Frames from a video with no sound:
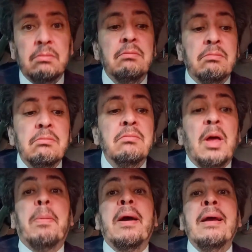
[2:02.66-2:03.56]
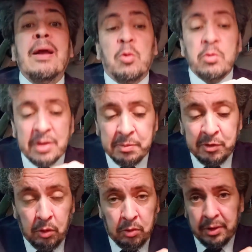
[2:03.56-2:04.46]
according to the design,
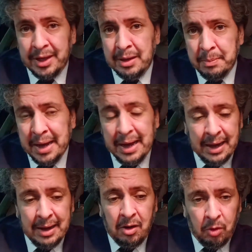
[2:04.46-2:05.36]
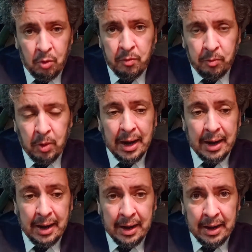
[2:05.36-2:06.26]
which, as we can see, is not up to the
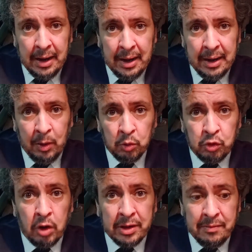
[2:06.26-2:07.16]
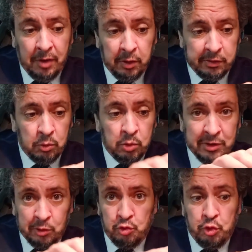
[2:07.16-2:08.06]
level of the forces or the
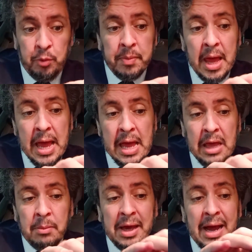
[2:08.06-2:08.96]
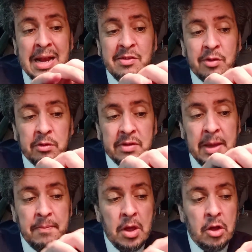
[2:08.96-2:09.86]
challenges. Well, it's
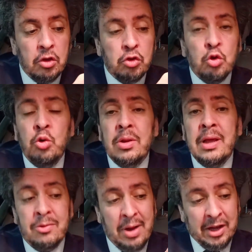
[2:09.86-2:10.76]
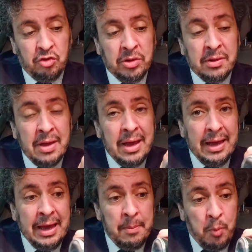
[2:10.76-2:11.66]
supposed to provide
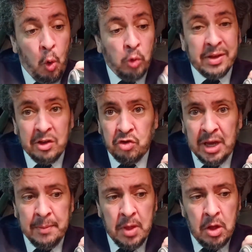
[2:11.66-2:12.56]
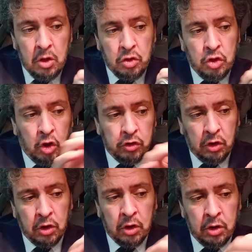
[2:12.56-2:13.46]
rigidity and protect our
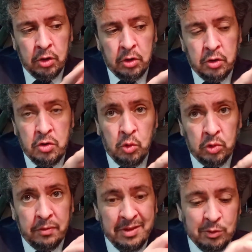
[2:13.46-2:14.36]
vessel from pressure.